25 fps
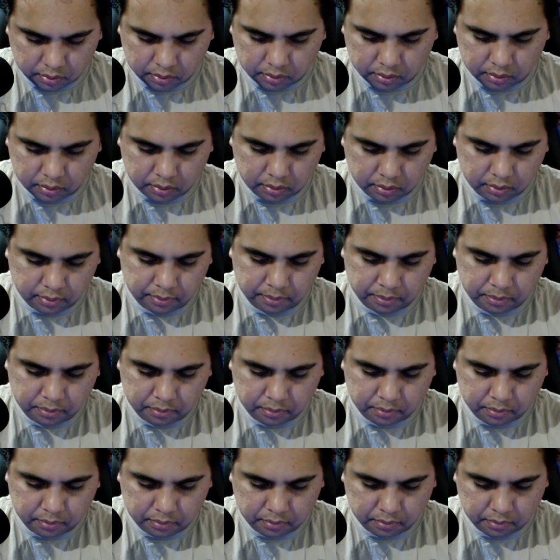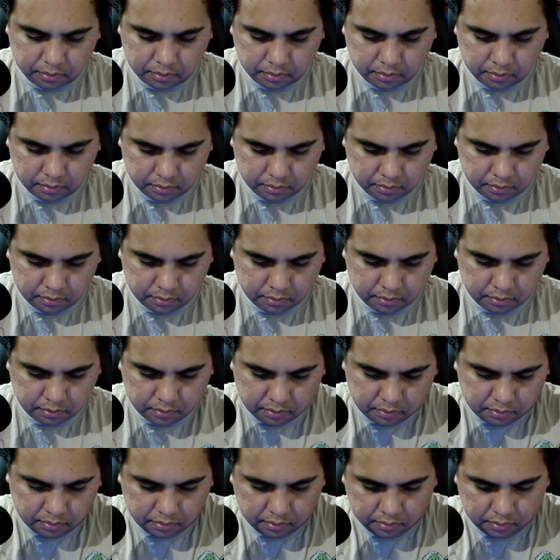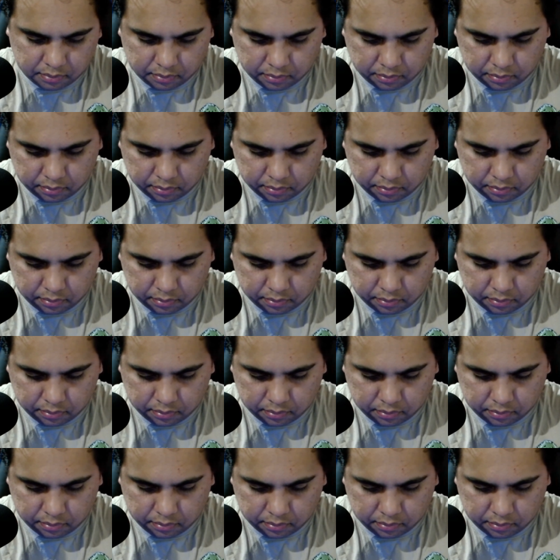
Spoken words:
No one is speaking in this clip.